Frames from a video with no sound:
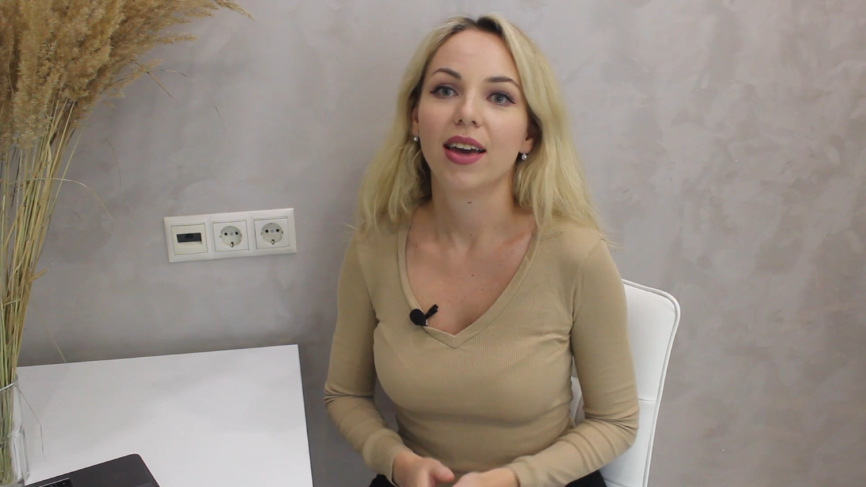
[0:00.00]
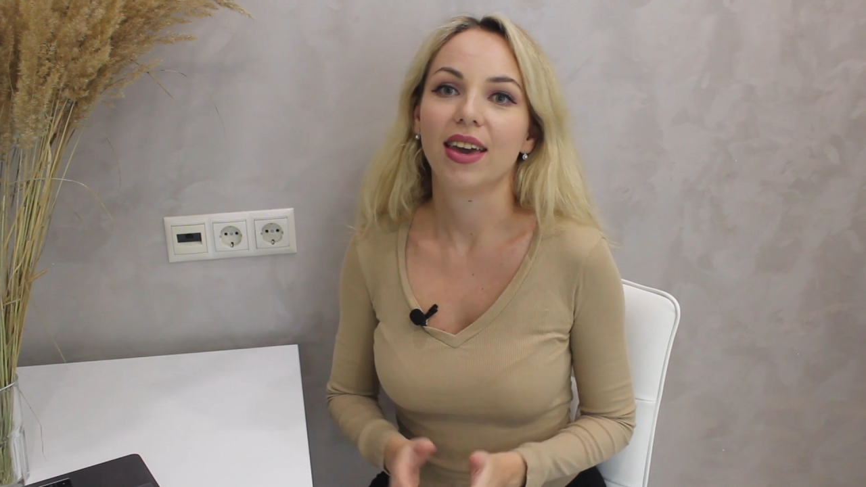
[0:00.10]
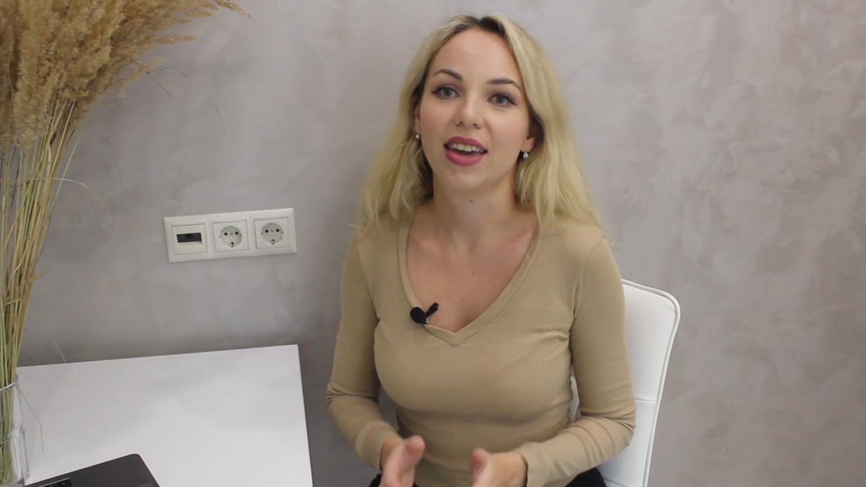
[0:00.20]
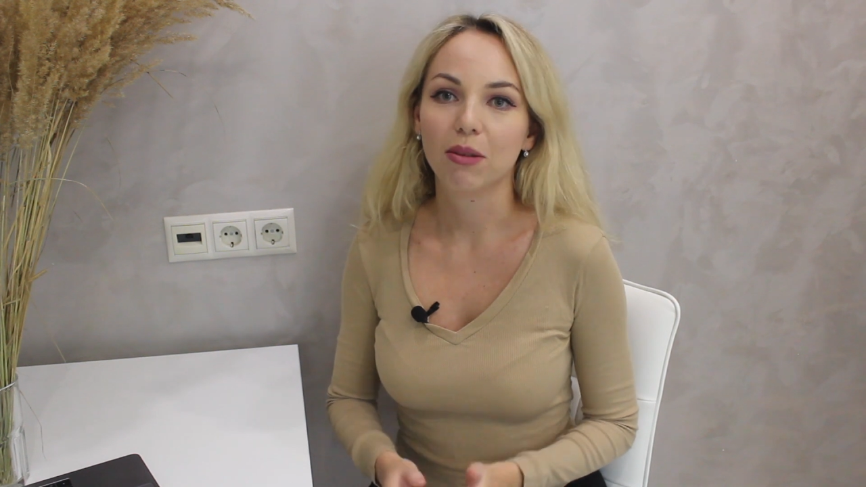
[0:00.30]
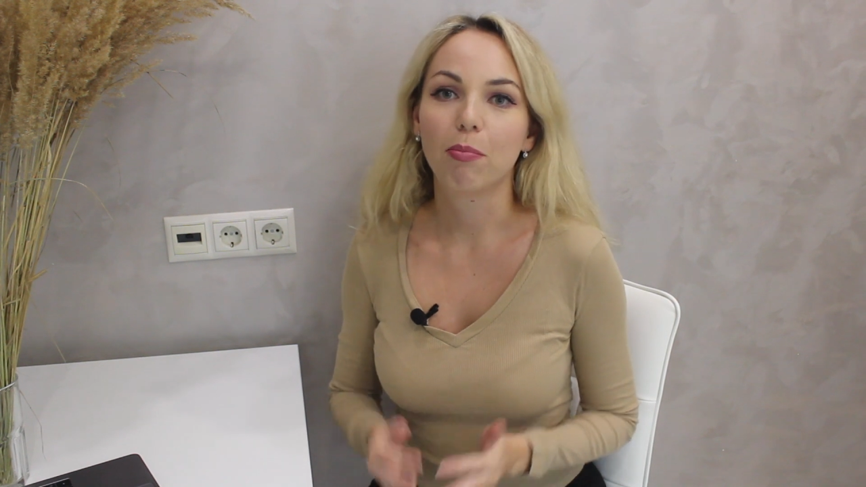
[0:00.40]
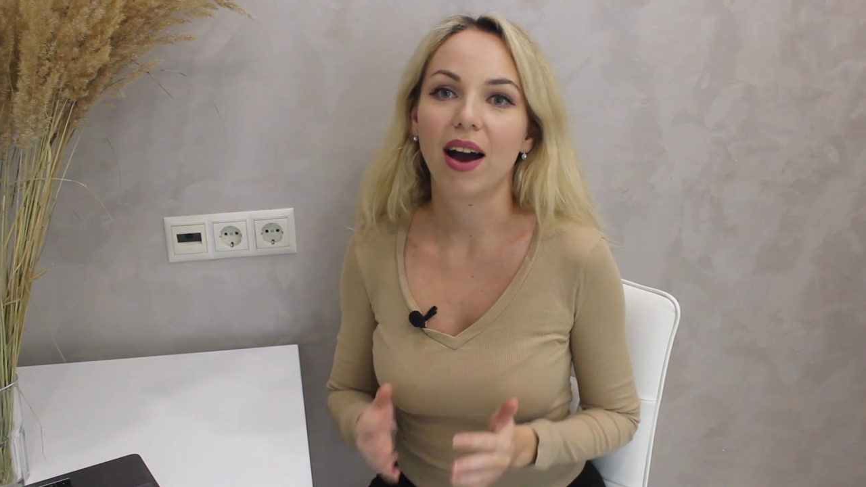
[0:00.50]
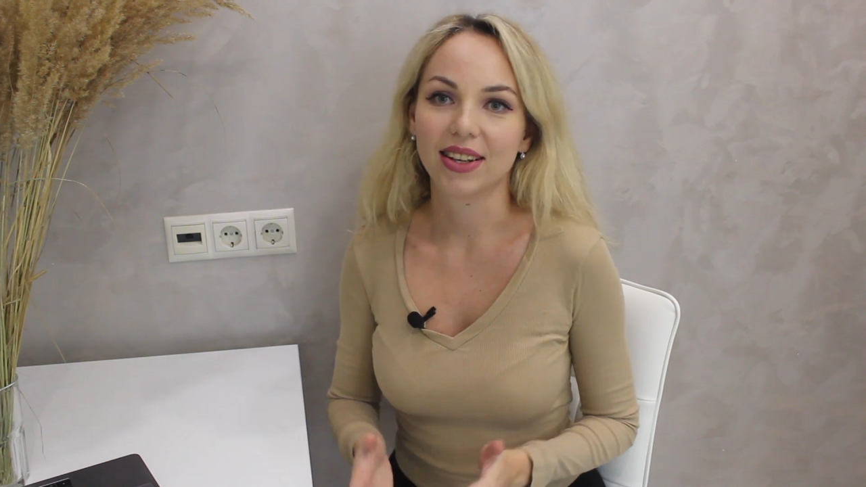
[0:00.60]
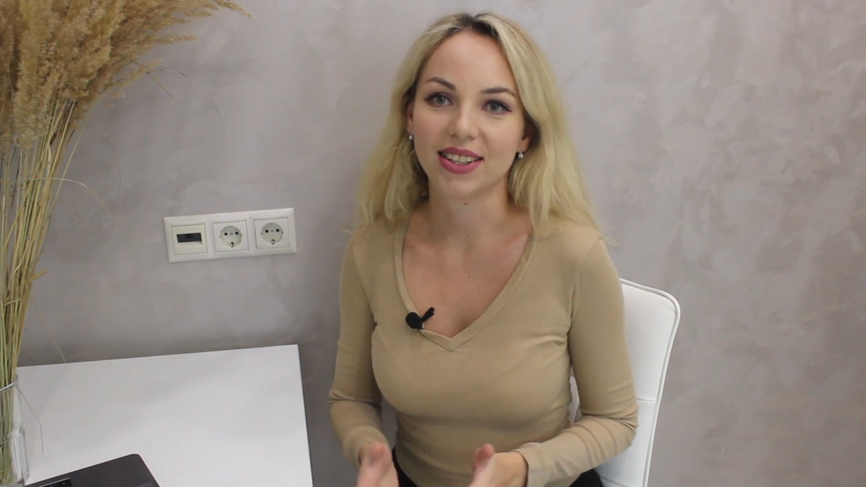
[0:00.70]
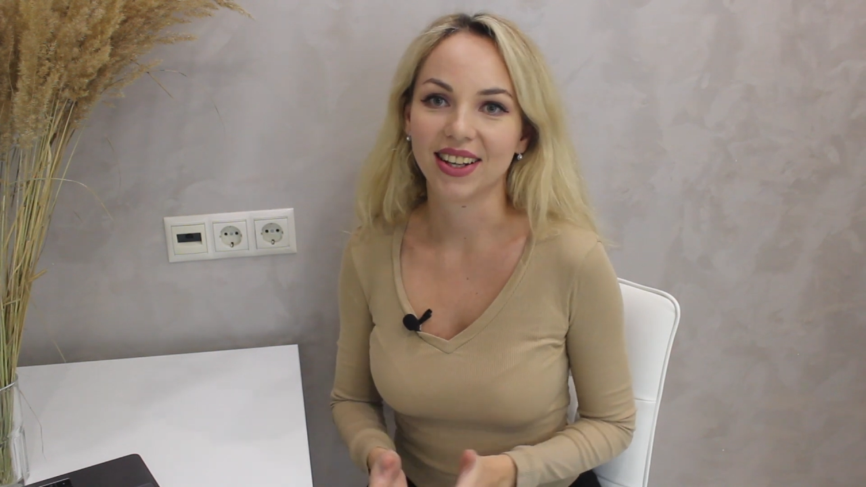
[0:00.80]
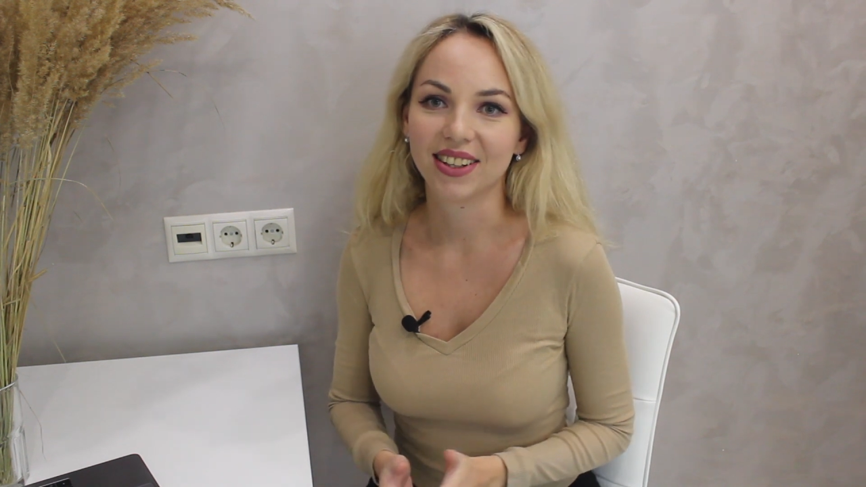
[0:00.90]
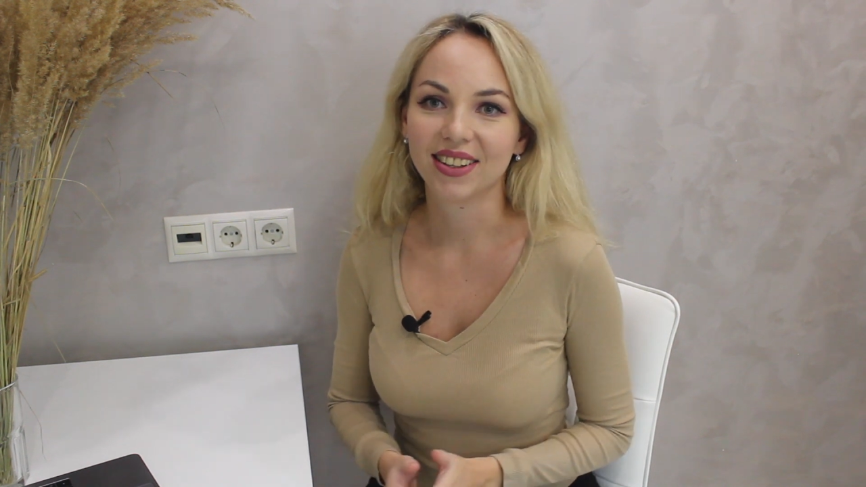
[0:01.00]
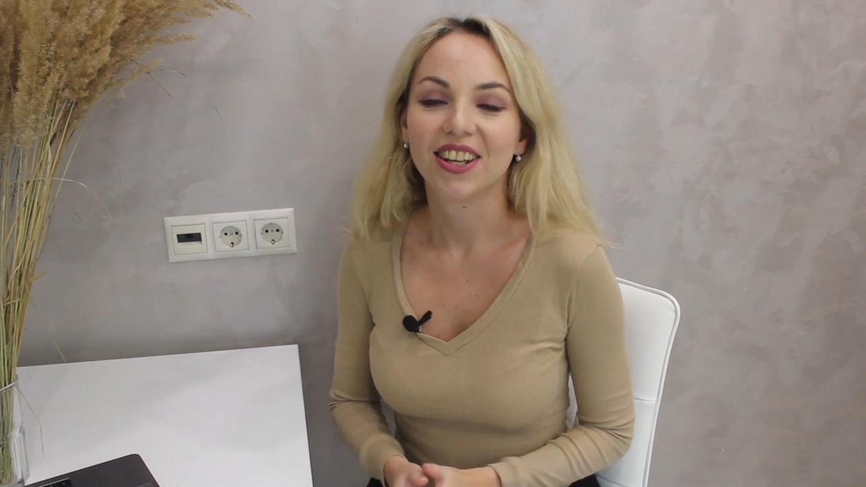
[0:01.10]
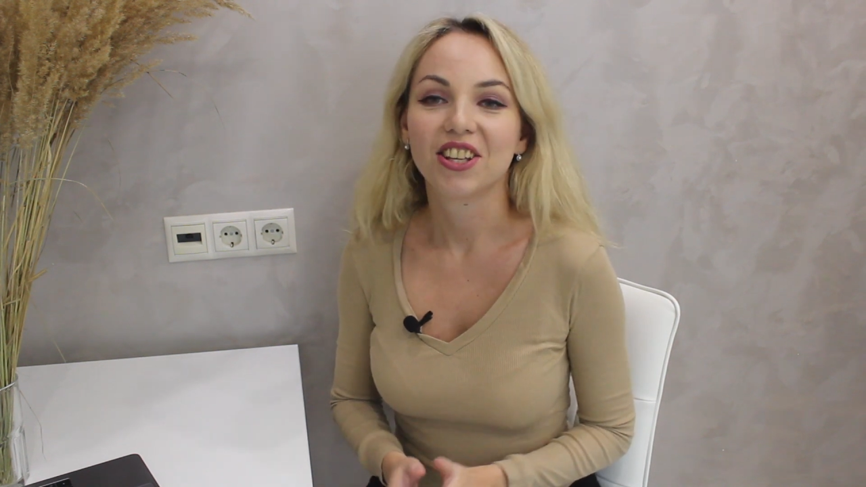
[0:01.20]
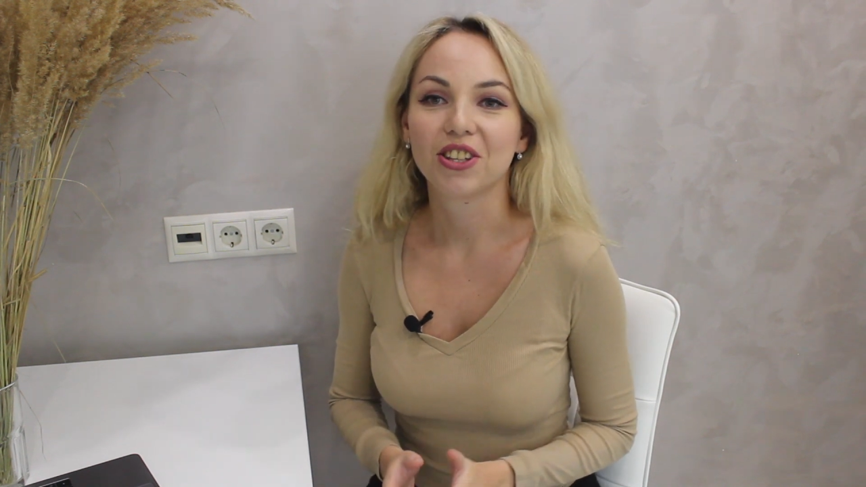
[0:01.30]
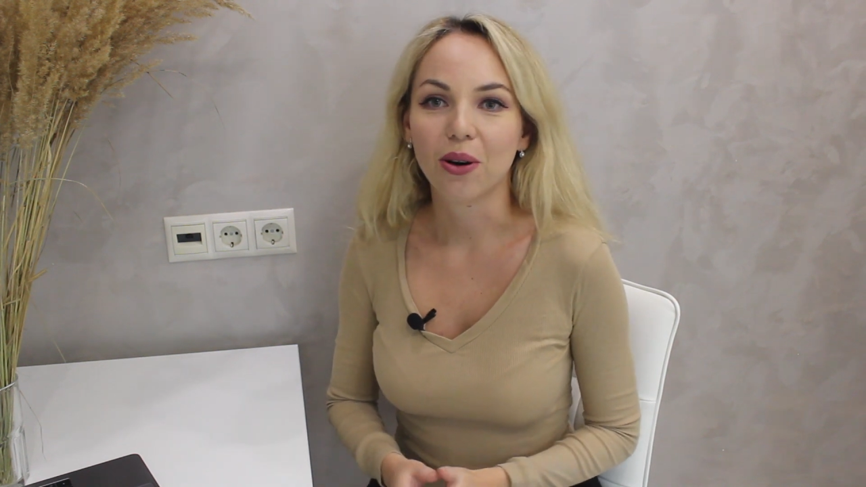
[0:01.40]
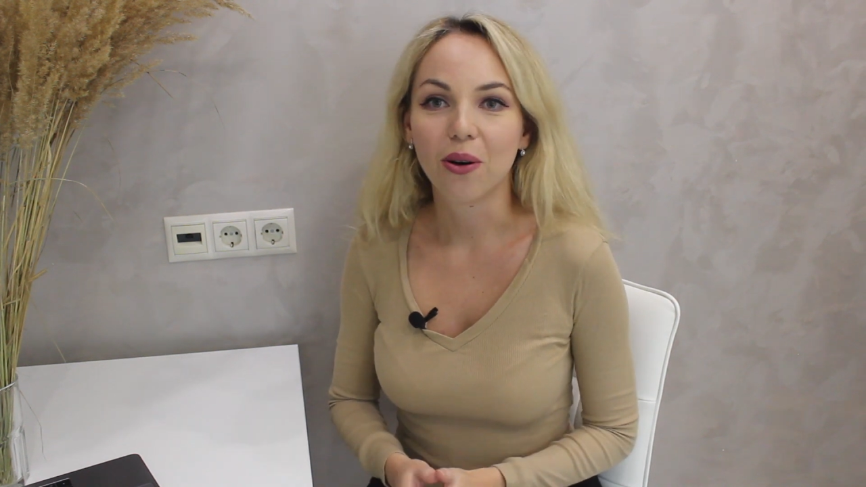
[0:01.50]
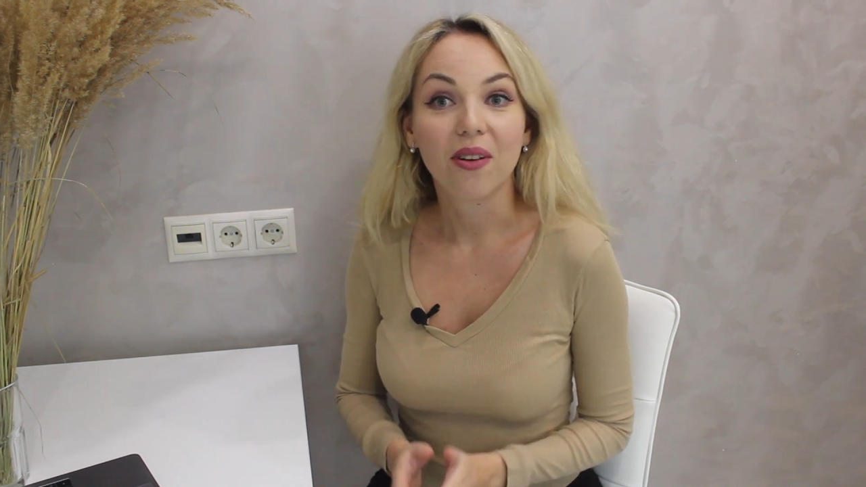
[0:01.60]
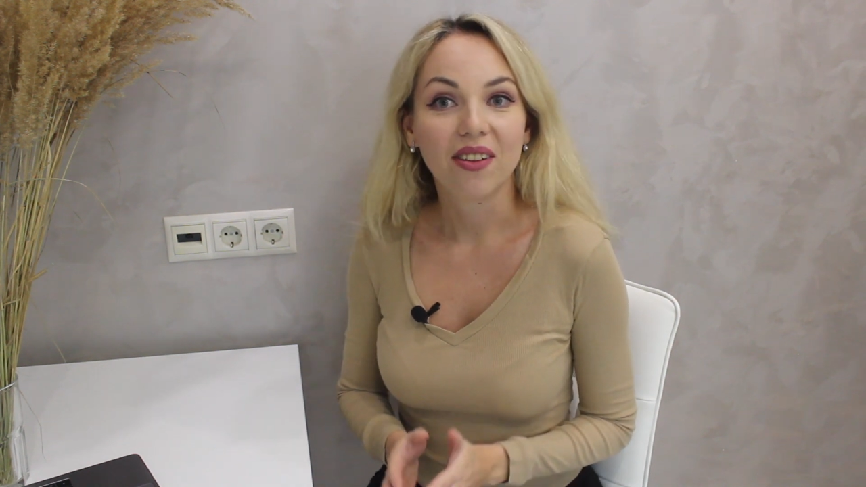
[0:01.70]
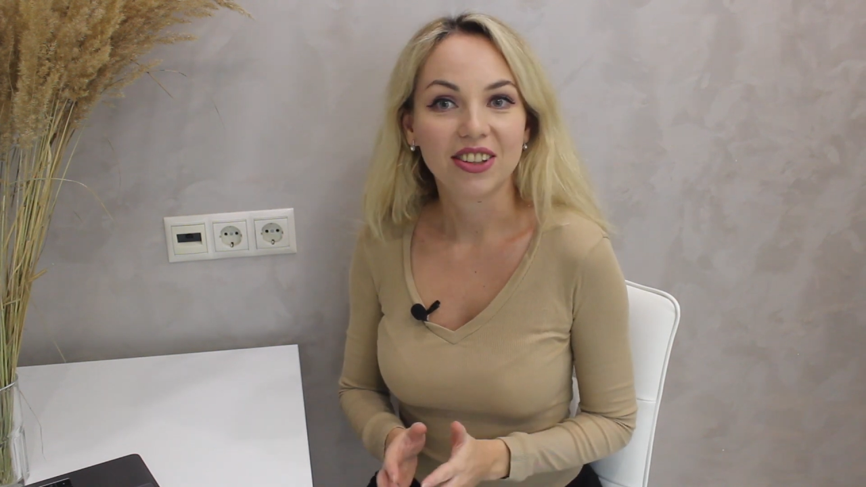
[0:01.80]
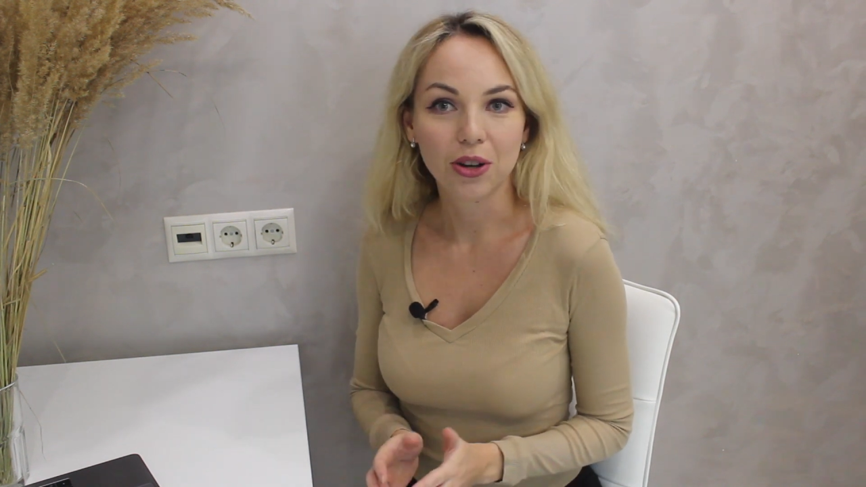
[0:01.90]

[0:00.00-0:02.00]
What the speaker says: in Python. So